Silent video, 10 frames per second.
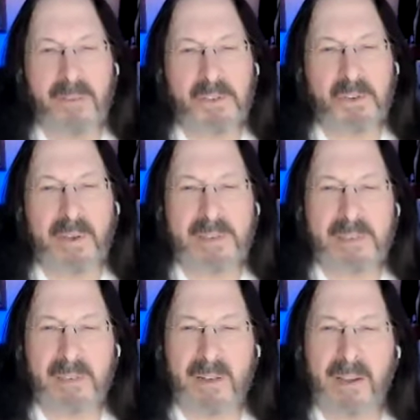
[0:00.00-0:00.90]
In the choice
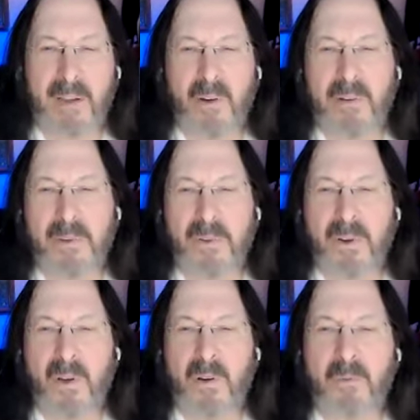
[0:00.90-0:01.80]
to let go of your
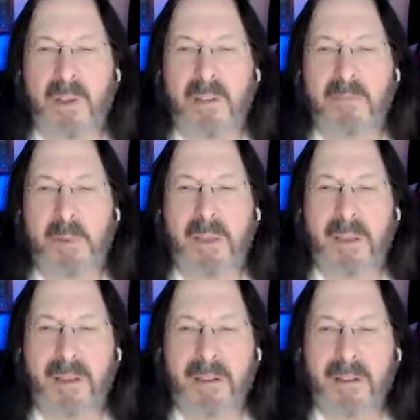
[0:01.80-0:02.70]
known way of
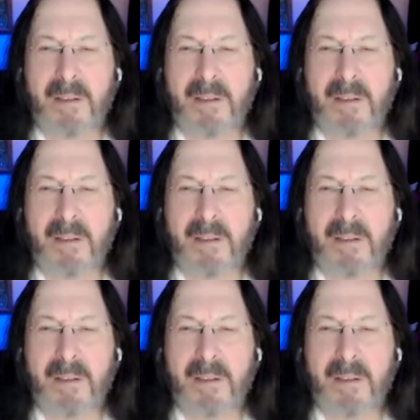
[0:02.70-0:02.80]
being,